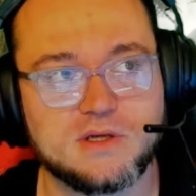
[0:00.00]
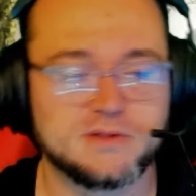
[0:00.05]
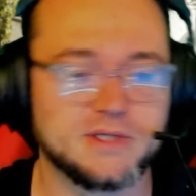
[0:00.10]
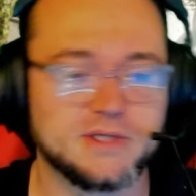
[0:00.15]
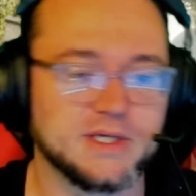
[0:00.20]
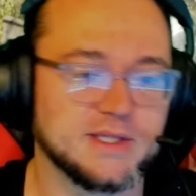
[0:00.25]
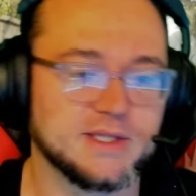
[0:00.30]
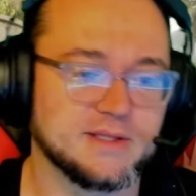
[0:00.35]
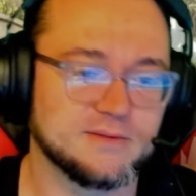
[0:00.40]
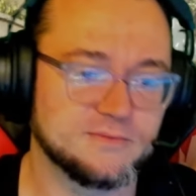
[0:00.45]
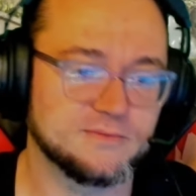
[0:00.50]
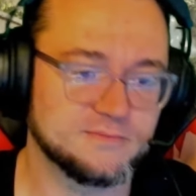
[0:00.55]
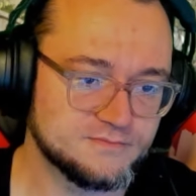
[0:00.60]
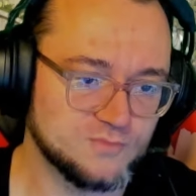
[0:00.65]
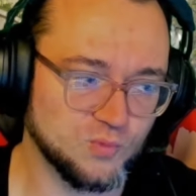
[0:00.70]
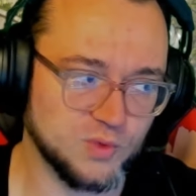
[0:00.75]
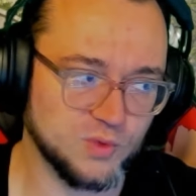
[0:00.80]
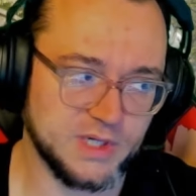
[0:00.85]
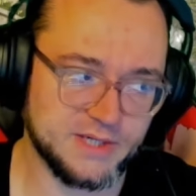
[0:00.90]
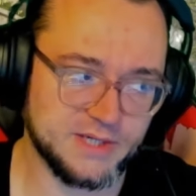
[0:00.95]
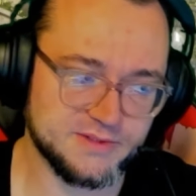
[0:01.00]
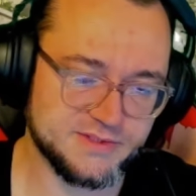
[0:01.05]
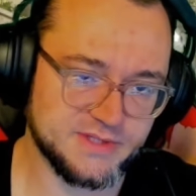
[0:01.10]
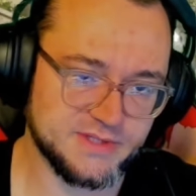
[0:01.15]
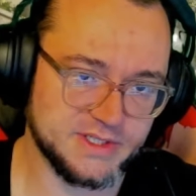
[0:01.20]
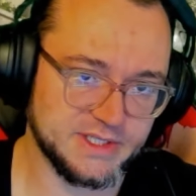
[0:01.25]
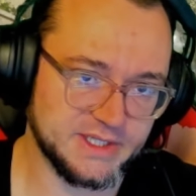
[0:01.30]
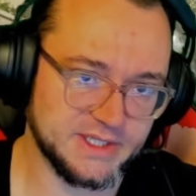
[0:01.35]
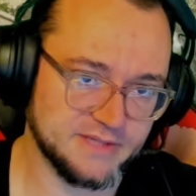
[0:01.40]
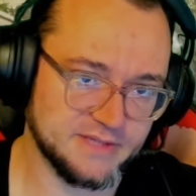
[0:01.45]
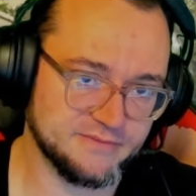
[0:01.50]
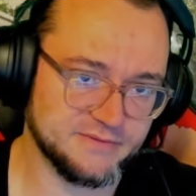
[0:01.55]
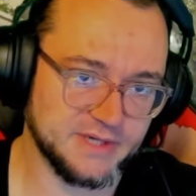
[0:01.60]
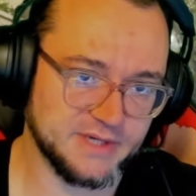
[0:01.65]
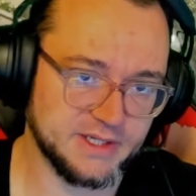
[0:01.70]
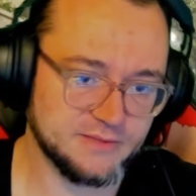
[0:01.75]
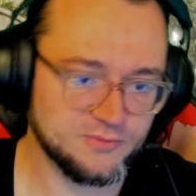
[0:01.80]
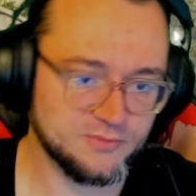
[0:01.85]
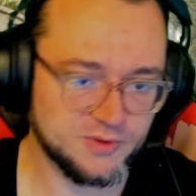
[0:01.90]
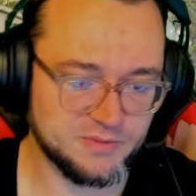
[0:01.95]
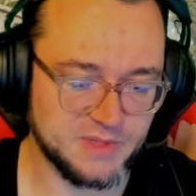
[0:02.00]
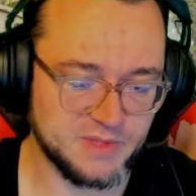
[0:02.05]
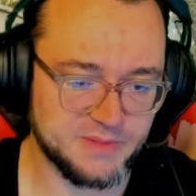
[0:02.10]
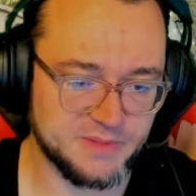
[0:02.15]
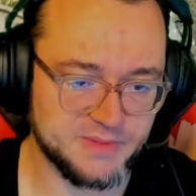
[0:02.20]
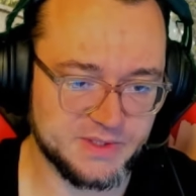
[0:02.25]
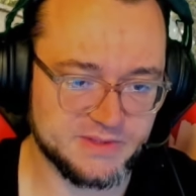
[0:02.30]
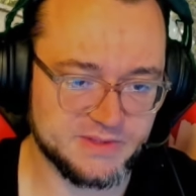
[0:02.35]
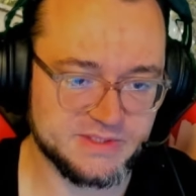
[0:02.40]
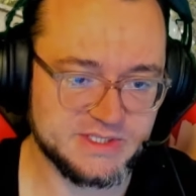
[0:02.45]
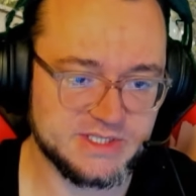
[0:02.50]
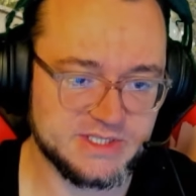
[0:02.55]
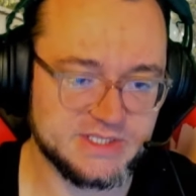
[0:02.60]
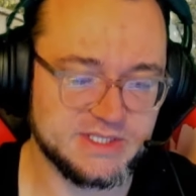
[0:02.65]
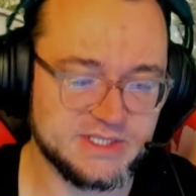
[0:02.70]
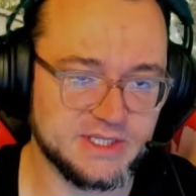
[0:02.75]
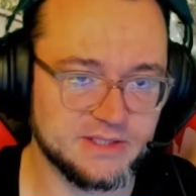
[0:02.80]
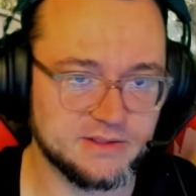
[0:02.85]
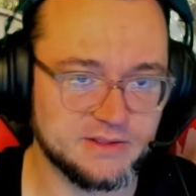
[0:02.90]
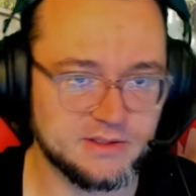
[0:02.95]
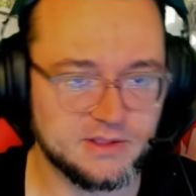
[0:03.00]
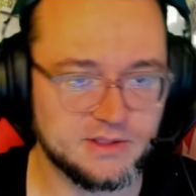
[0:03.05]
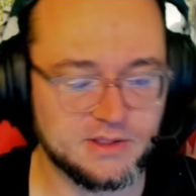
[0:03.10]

And what I was trying to convey with my post is that